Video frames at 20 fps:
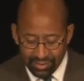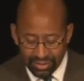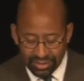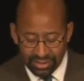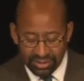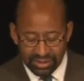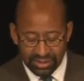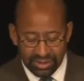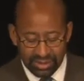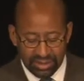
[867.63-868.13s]

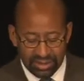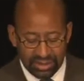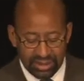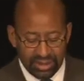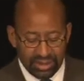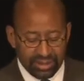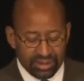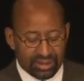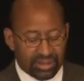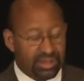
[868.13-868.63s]
businesses
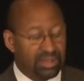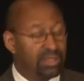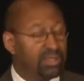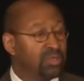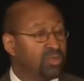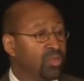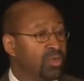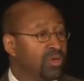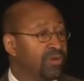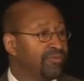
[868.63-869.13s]
see the
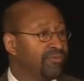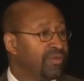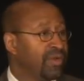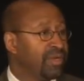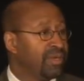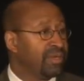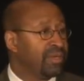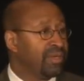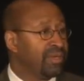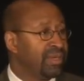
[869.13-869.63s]
city's
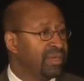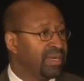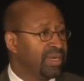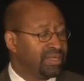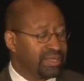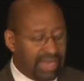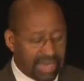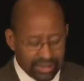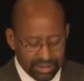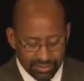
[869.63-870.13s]
waterfront
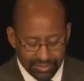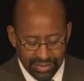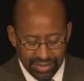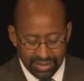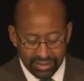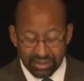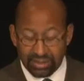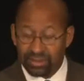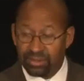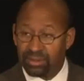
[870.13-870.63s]
as
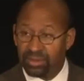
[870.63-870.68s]
hotspots,